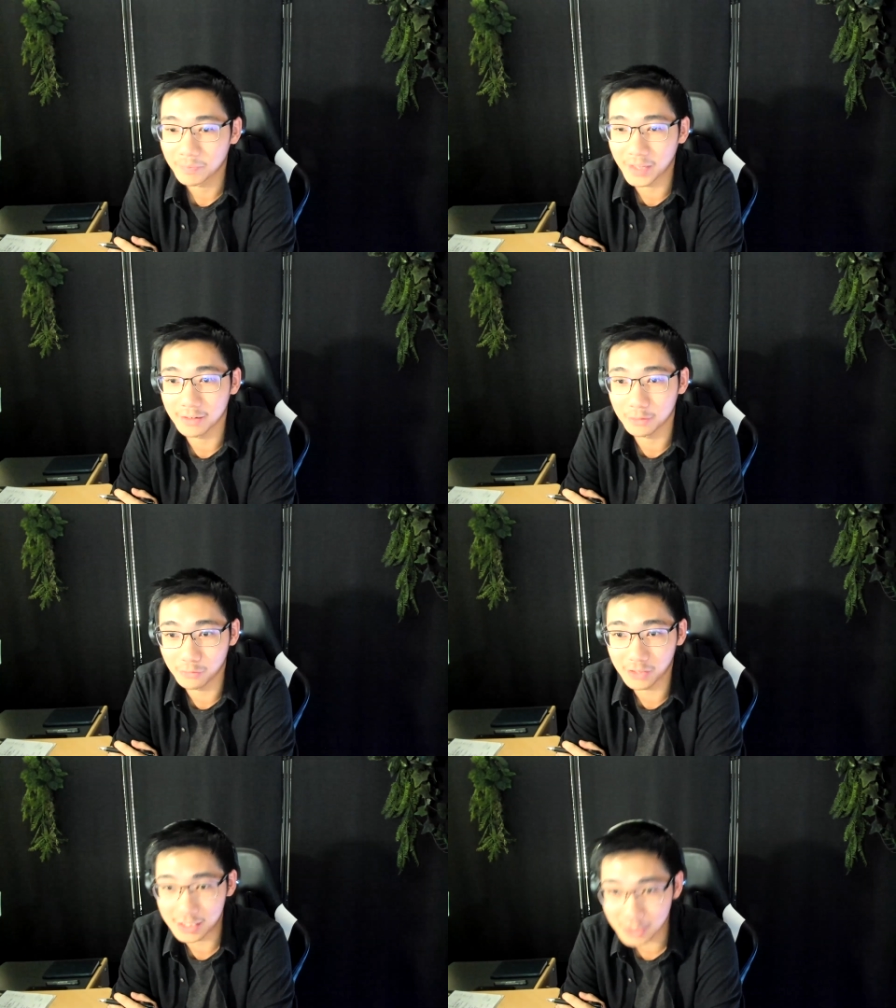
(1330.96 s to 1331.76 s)
that
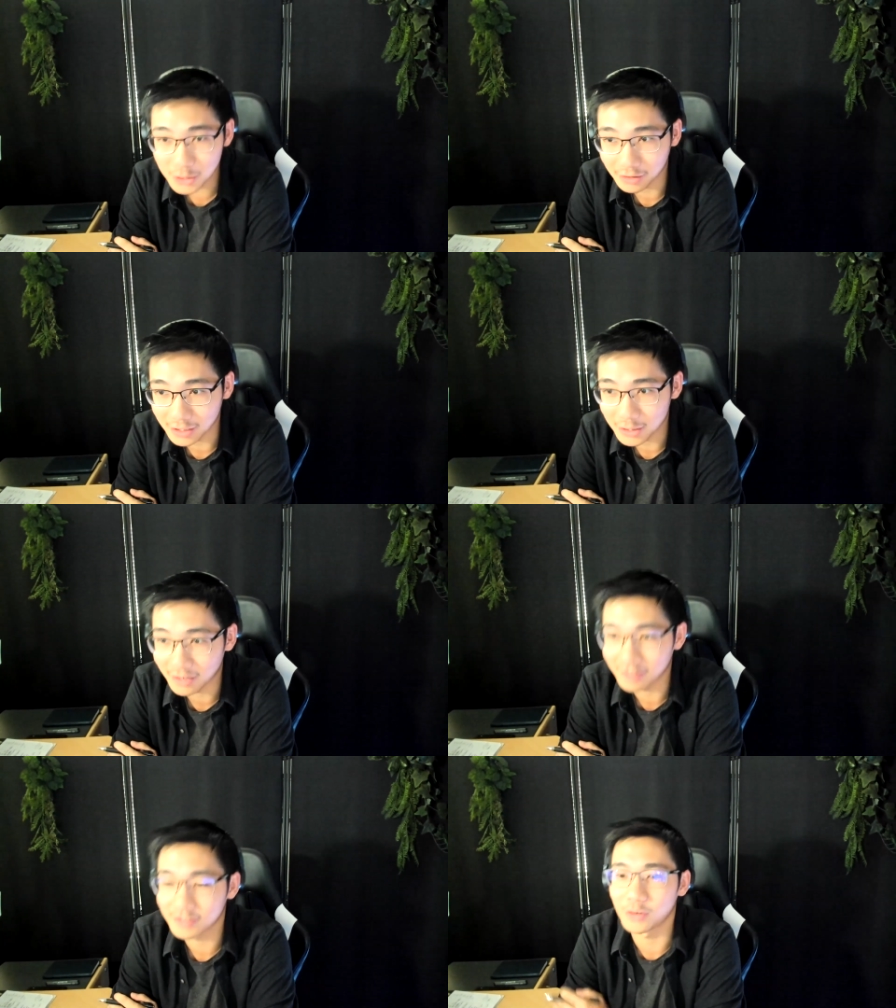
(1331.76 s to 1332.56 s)
you've additionally
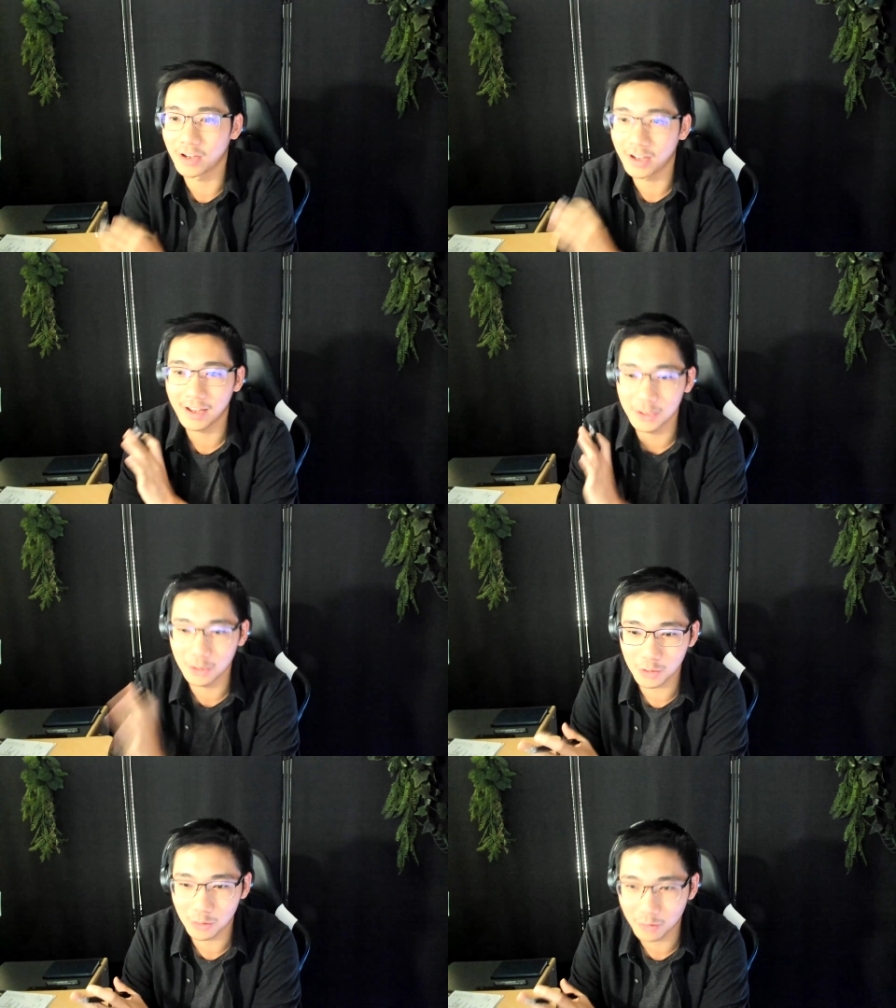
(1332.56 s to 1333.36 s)
shared. So I
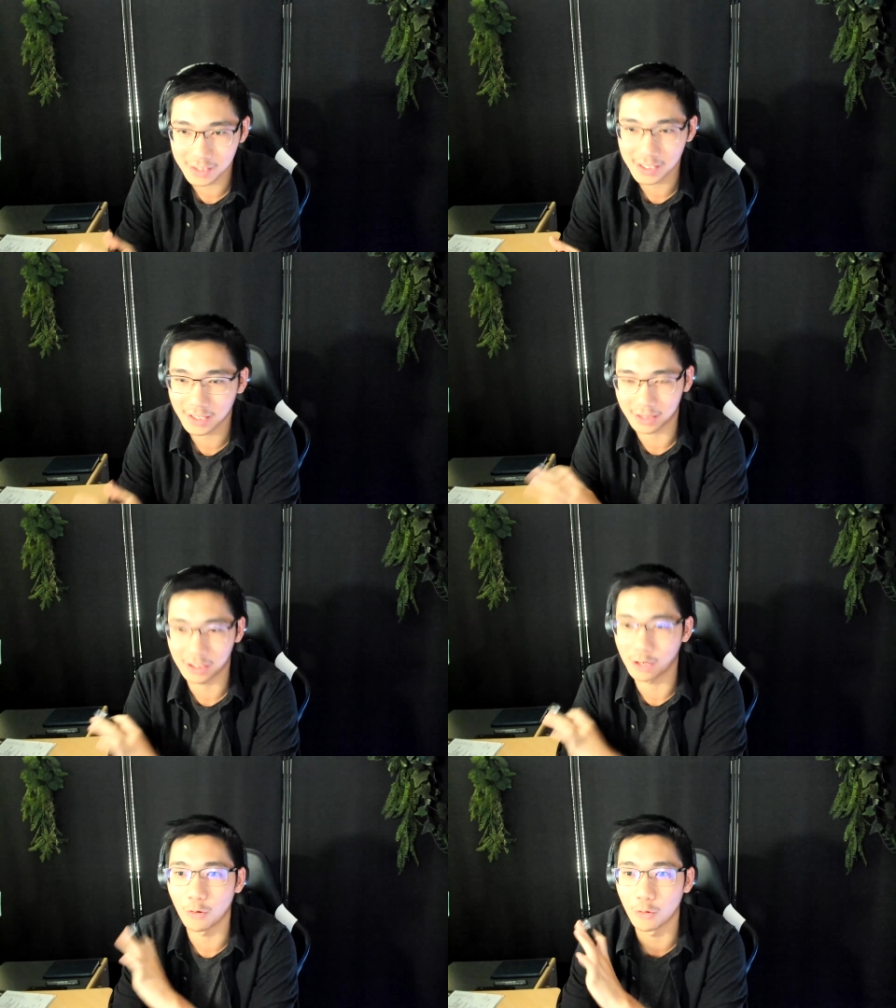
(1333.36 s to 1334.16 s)
know we don't want to take like
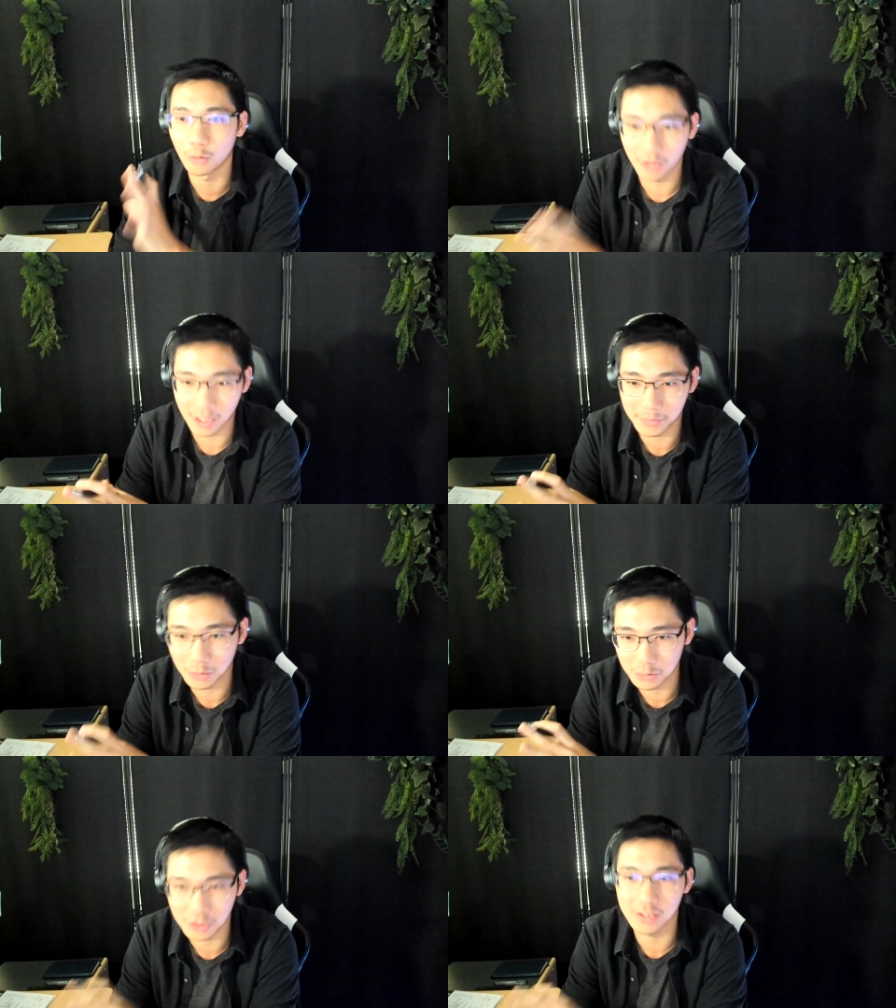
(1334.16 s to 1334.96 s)
the whole
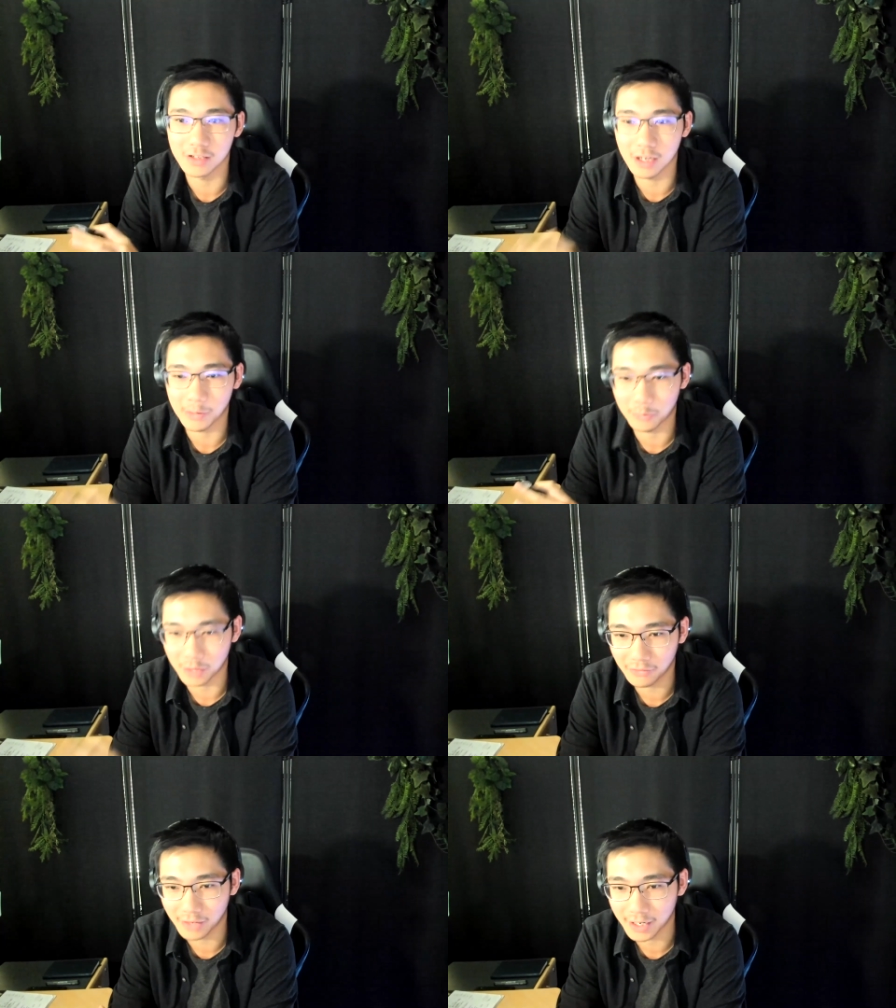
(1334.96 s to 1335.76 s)
episode just to talk about
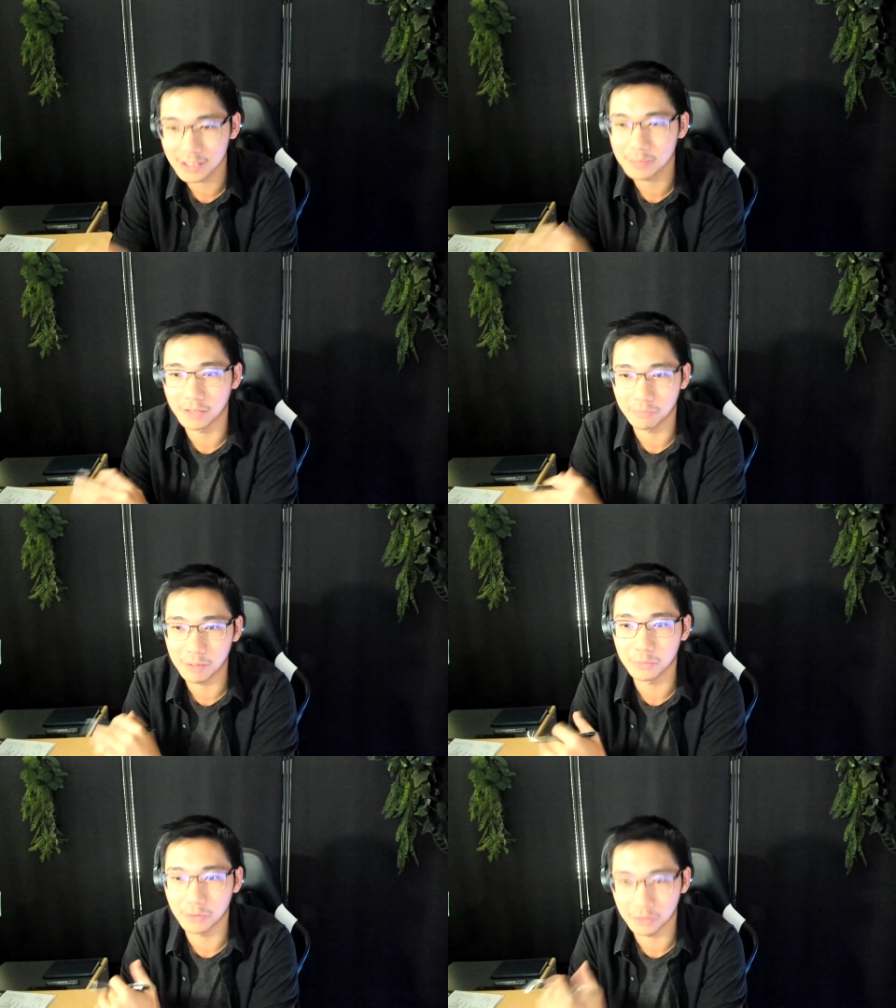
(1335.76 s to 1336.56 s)
red flags, but if
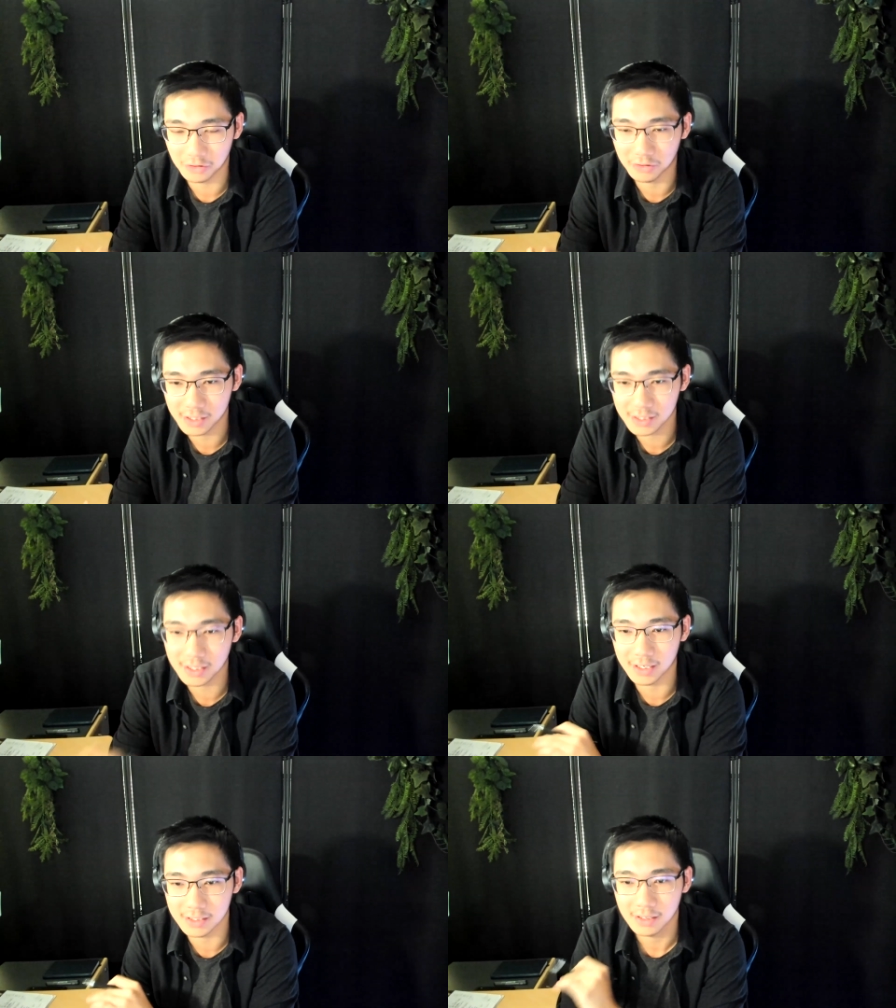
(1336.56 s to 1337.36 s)
people are curious,
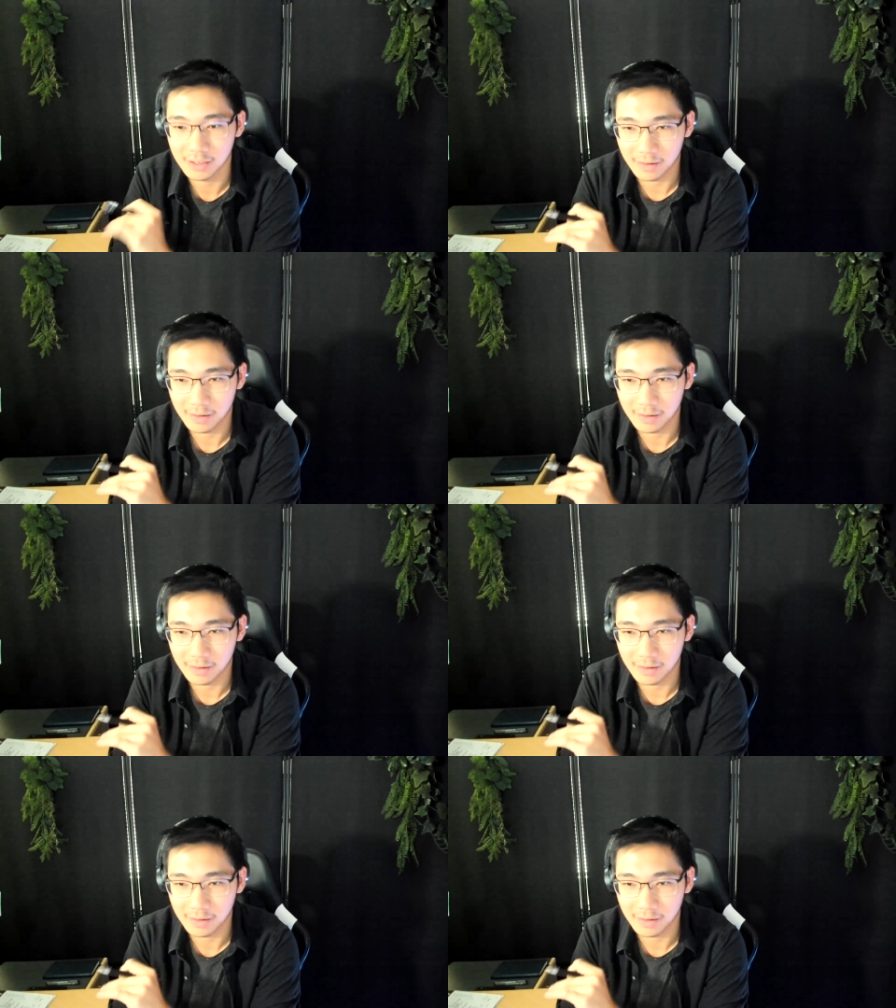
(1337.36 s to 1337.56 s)
that is